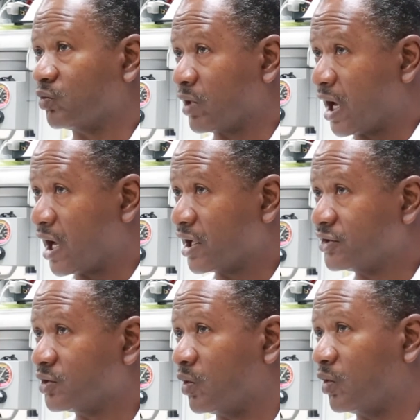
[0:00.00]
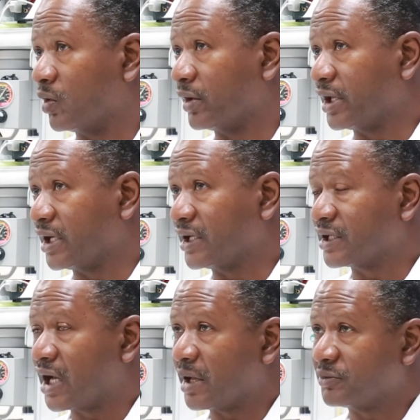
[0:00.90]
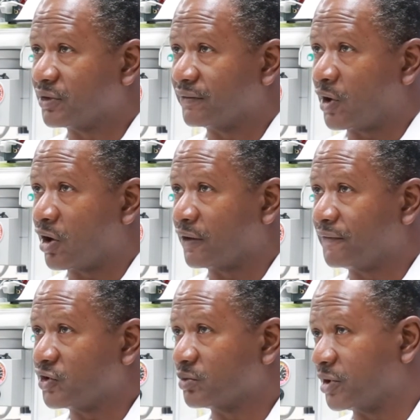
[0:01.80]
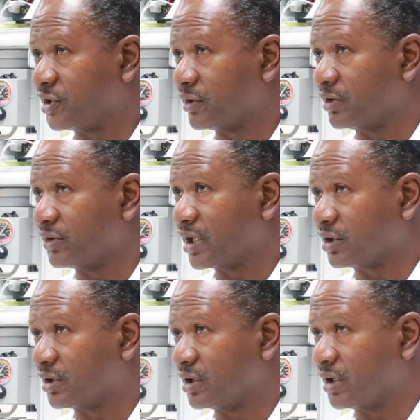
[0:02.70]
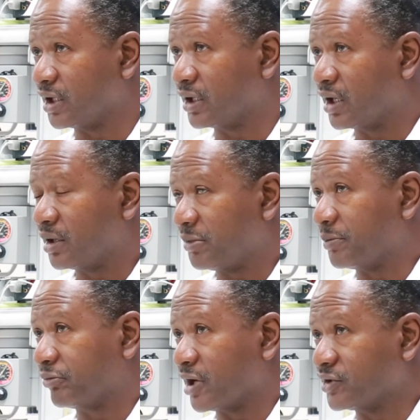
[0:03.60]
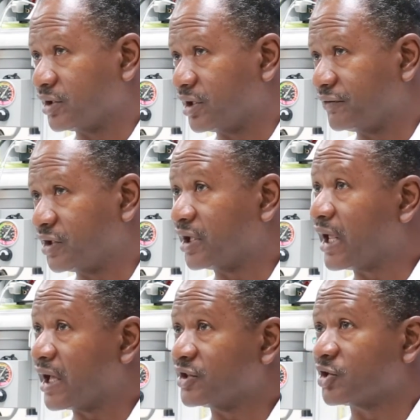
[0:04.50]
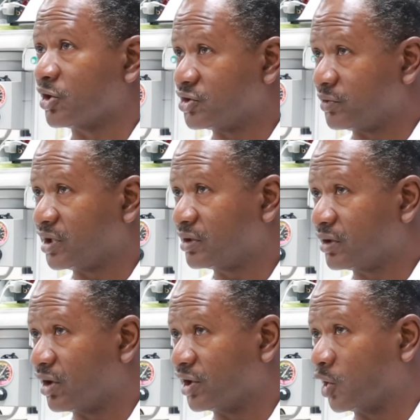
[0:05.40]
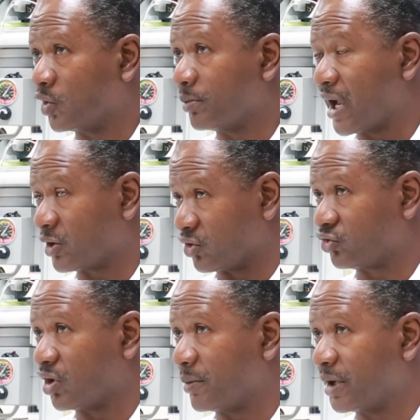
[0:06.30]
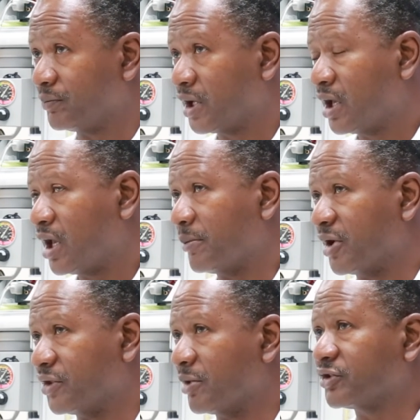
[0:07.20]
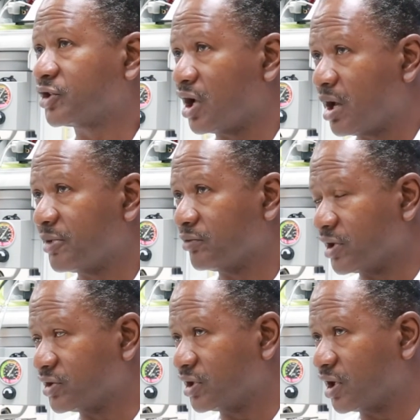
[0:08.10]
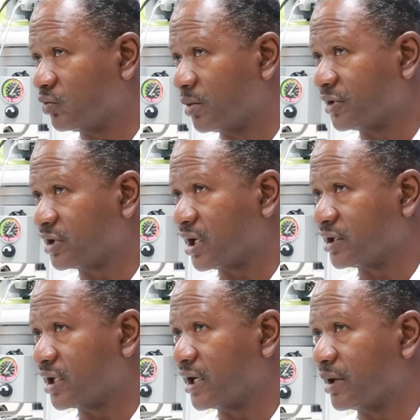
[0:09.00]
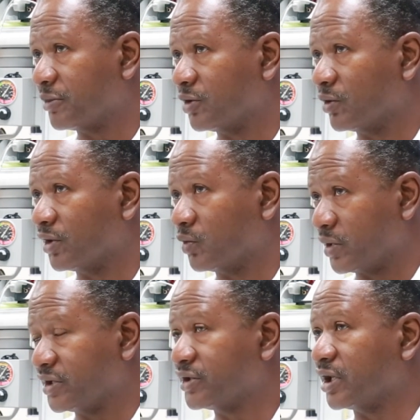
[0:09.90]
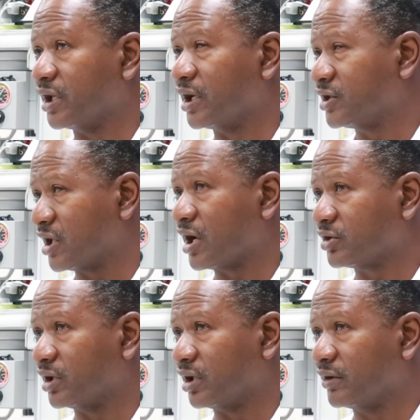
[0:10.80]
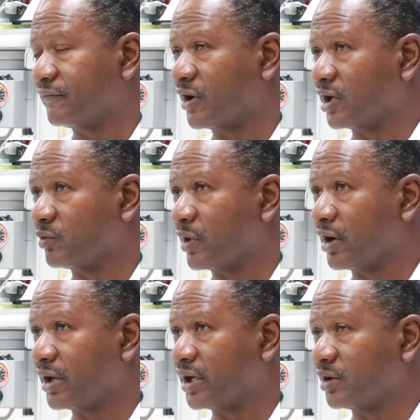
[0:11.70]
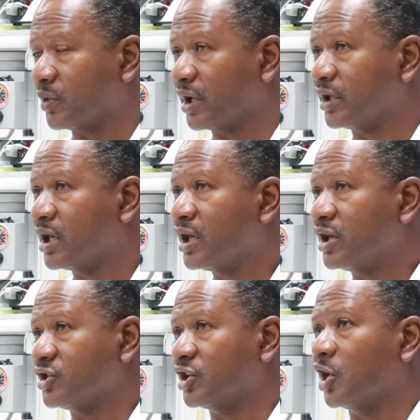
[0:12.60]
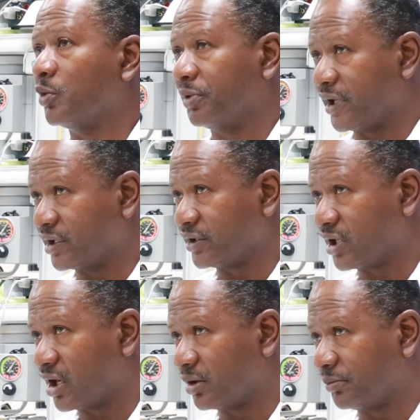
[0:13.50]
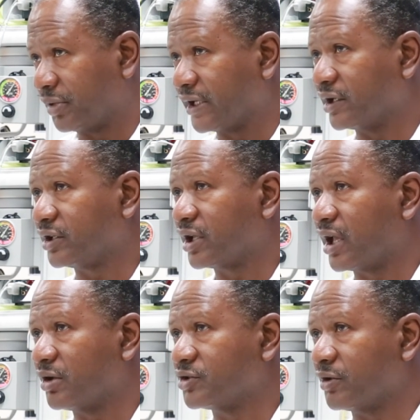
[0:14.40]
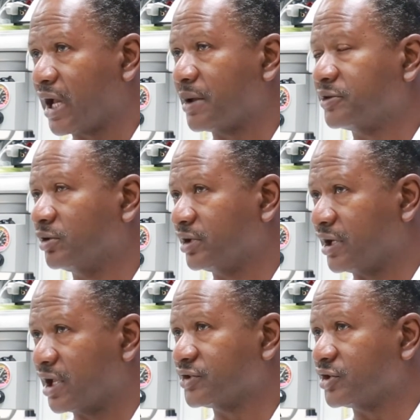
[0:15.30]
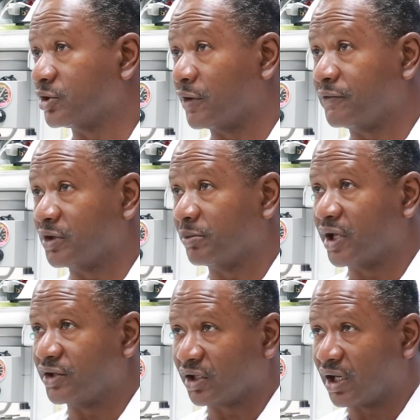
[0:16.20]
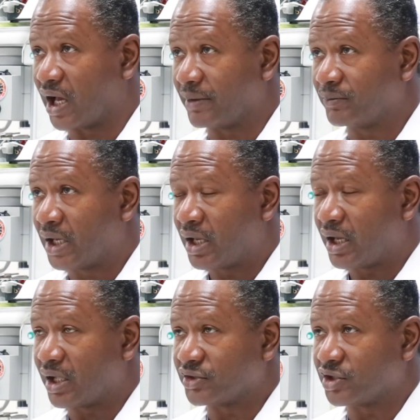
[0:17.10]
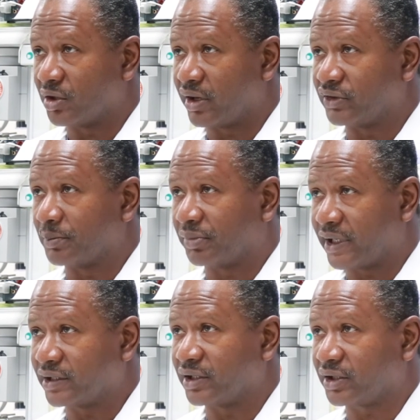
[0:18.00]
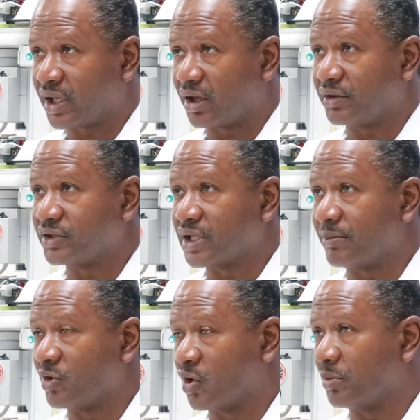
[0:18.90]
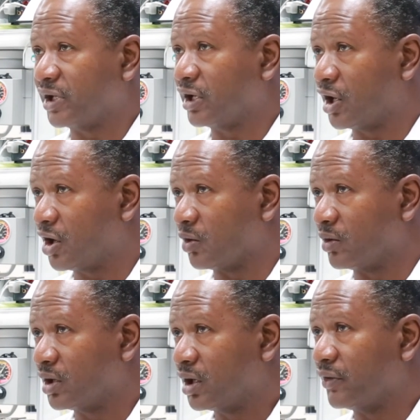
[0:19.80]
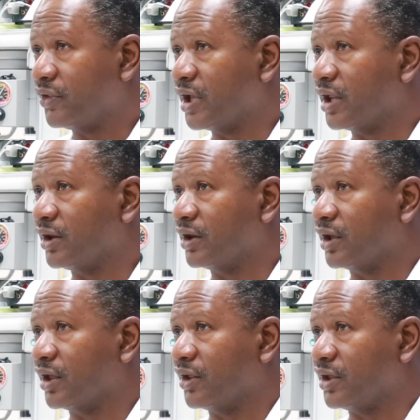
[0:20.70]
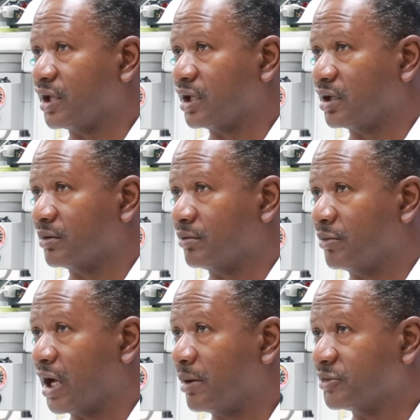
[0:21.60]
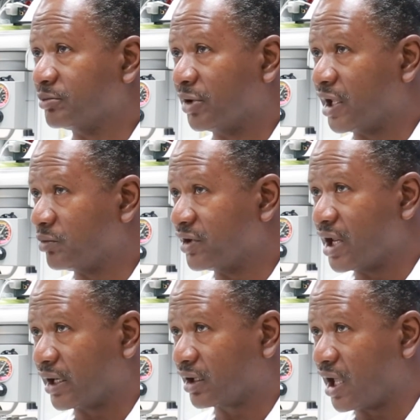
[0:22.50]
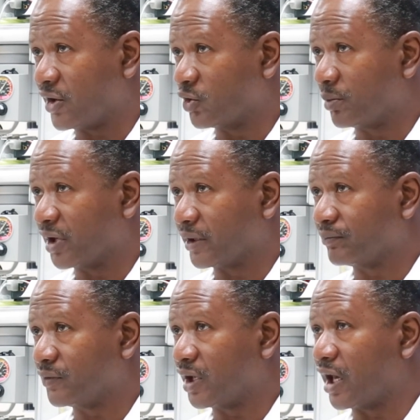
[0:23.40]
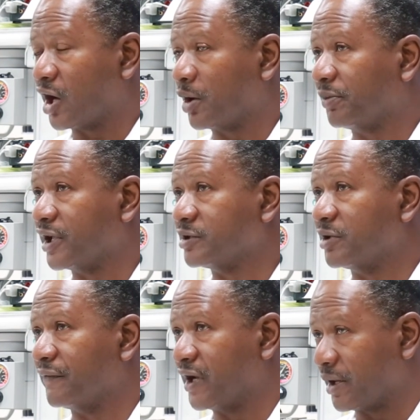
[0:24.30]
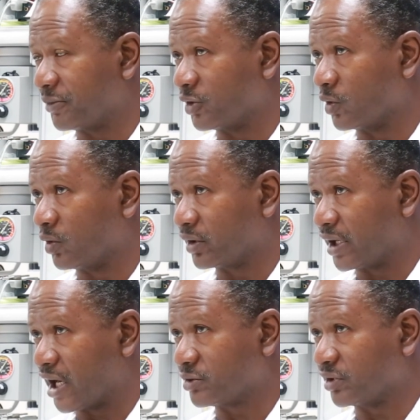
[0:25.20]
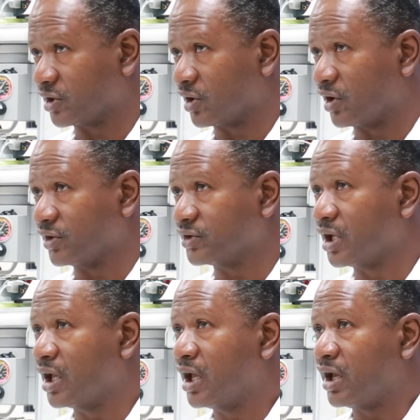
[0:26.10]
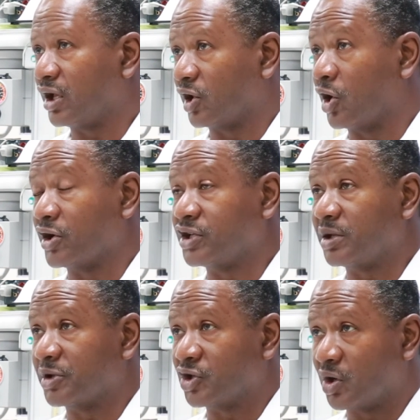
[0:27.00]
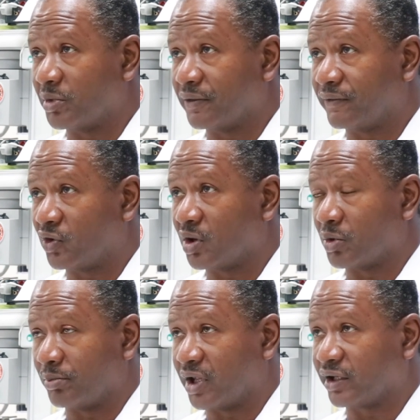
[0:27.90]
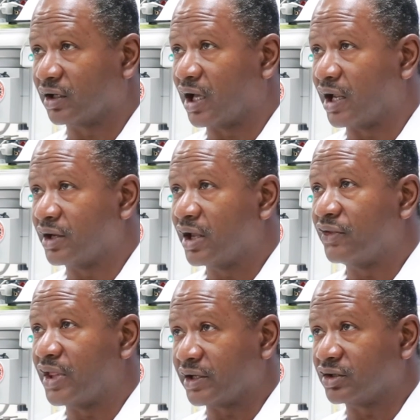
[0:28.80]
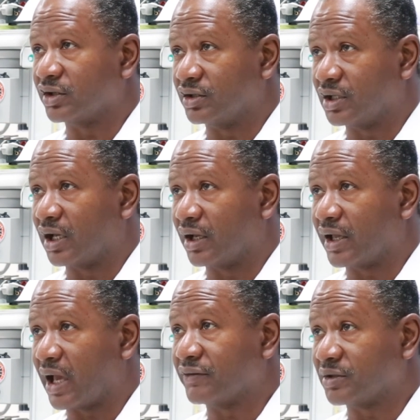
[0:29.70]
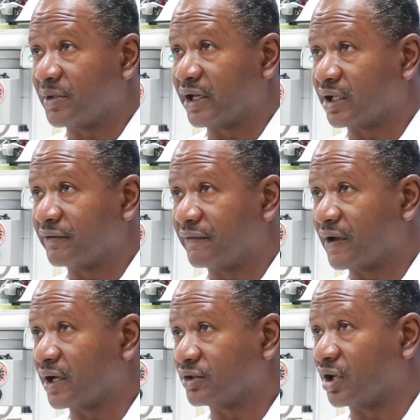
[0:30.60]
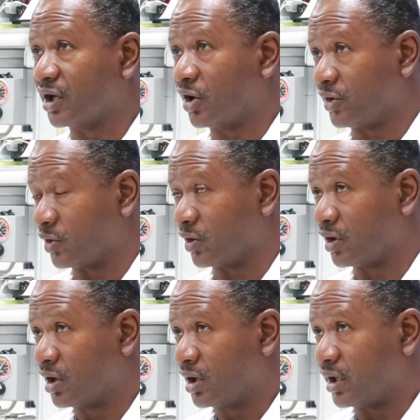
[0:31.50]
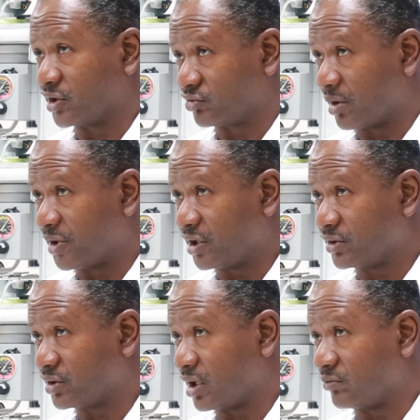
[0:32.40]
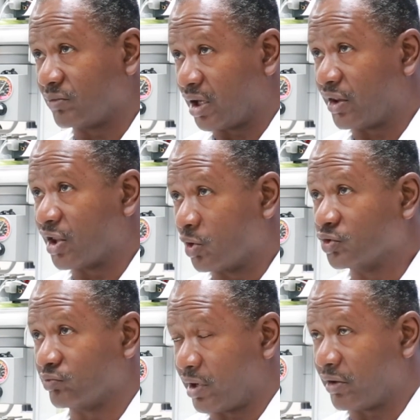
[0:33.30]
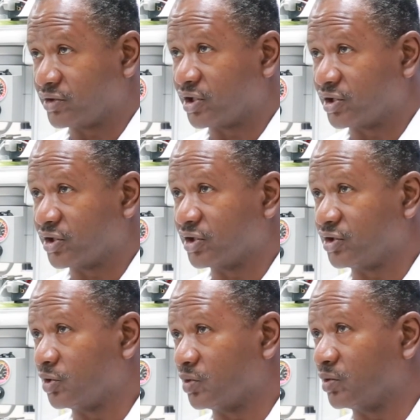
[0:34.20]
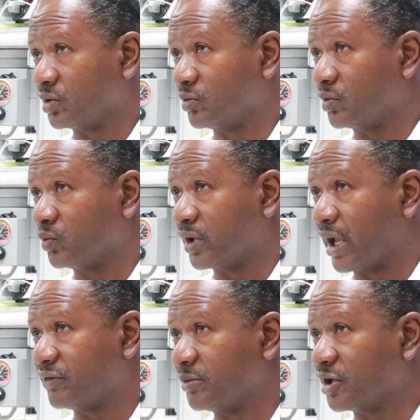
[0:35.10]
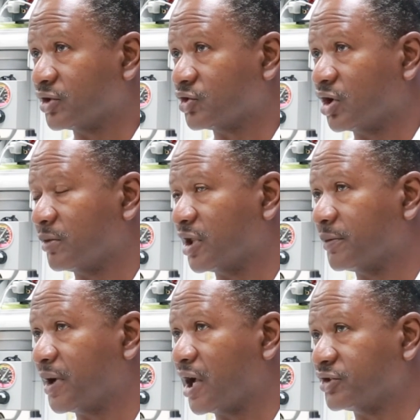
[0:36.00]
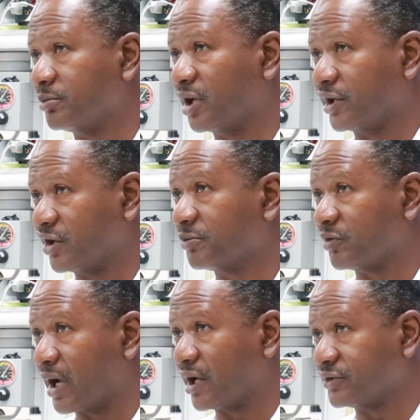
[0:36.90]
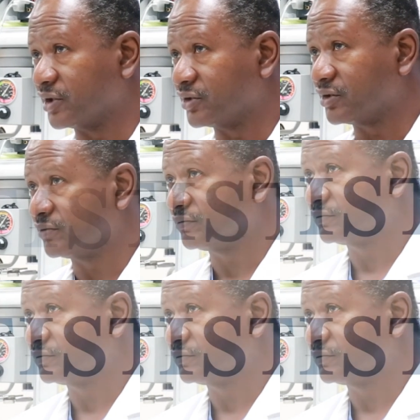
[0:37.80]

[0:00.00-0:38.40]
rods or any types of artificial material that could be present if she had had surgery on the lower back or trauma. But the most common reason that a woman can't get an epidural that we see, and it's actually fairly rare anyway, is a low platelet count. Platelet counts are absolutely necessary for your blood to clot. And so if the platelet count is abnormally low, then the mom's blood would not clot normally. And our placement of an epidural could actually cause a large hematoma to form, or blood clot that could have some negative effect on her extremities. And in those rare instances, you would have to be concerned about the possibility of paralysis.